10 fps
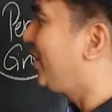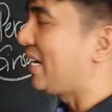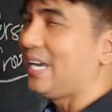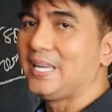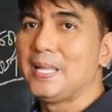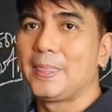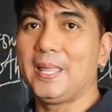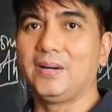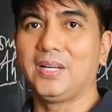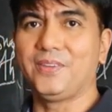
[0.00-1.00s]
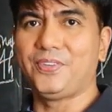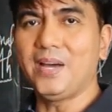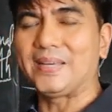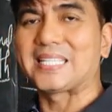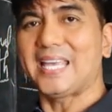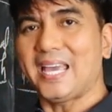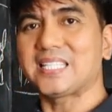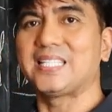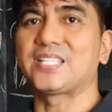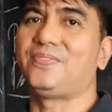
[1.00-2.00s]
Okay, now, if you have
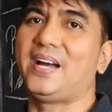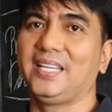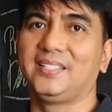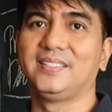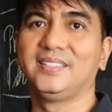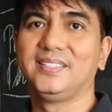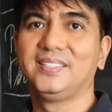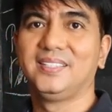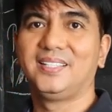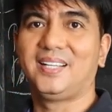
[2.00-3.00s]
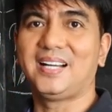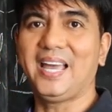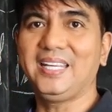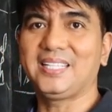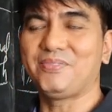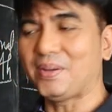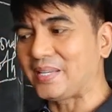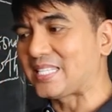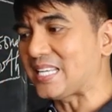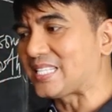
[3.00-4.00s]
excess, that's fine. All right, if you have
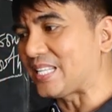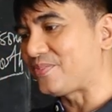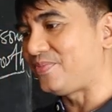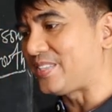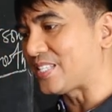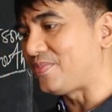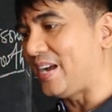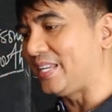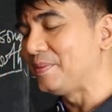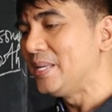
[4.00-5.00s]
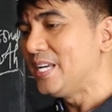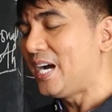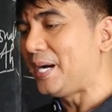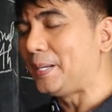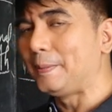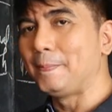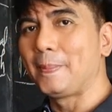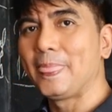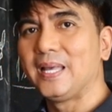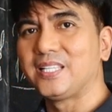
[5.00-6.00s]
excess, that's fine.
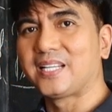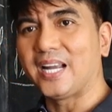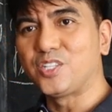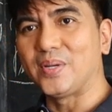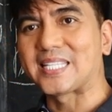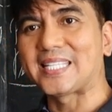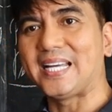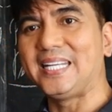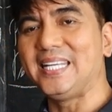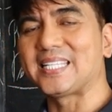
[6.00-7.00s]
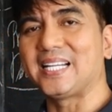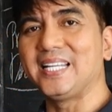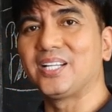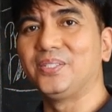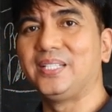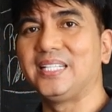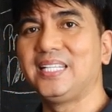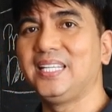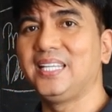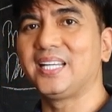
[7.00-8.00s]
Graduate studies are included
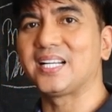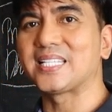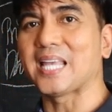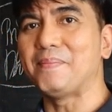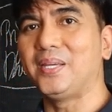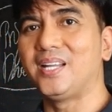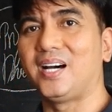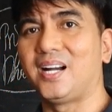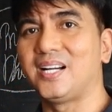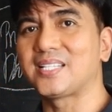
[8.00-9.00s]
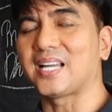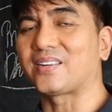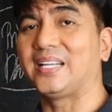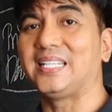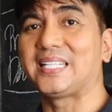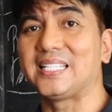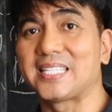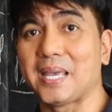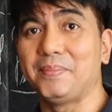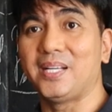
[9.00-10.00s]
here, seminars, accredited
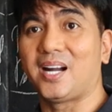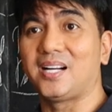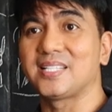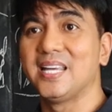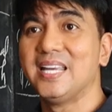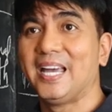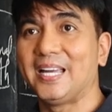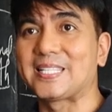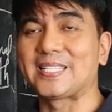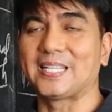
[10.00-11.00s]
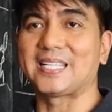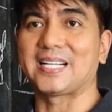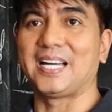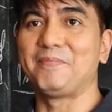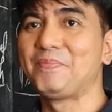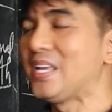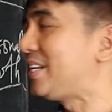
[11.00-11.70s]
seminars, etc.